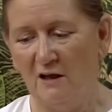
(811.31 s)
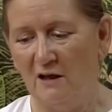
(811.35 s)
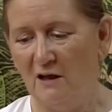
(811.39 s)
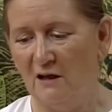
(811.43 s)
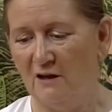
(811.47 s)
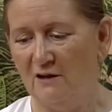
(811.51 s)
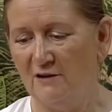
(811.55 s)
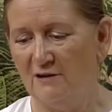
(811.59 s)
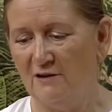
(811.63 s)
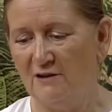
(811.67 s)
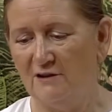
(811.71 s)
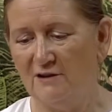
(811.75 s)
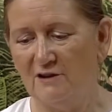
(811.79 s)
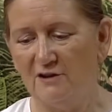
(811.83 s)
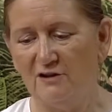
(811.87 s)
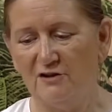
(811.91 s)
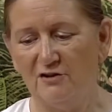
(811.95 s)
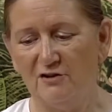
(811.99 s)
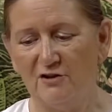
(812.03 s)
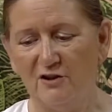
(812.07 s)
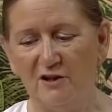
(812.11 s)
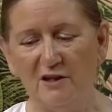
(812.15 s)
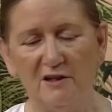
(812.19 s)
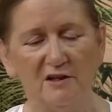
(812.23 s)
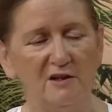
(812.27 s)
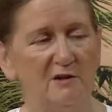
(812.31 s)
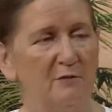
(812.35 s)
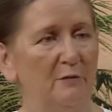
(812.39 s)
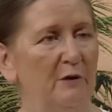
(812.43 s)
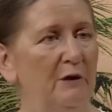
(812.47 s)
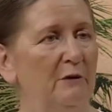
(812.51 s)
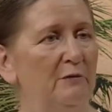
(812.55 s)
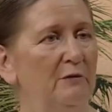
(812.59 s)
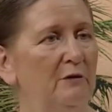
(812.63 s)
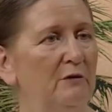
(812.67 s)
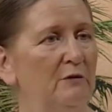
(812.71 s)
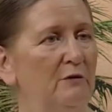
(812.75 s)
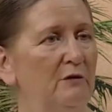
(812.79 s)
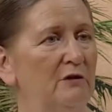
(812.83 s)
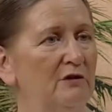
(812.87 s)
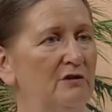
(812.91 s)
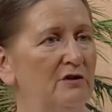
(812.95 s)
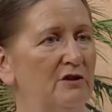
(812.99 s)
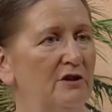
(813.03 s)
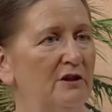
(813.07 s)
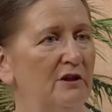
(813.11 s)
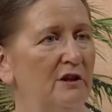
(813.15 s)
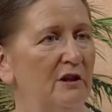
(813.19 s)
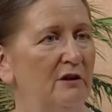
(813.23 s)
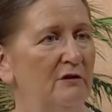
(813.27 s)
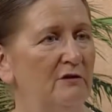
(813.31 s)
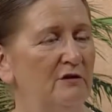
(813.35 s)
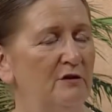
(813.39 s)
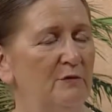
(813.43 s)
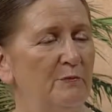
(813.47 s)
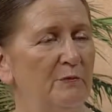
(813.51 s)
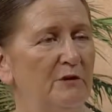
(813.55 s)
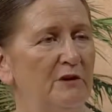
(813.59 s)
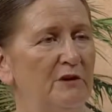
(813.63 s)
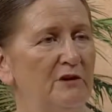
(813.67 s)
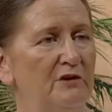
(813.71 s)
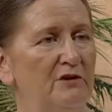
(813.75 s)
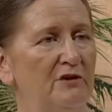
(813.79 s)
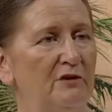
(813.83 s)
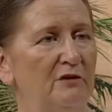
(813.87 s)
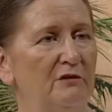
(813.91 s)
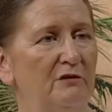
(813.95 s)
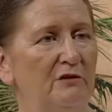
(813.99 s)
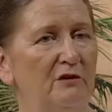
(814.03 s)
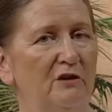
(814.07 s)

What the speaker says: The distressed people want to know spiritual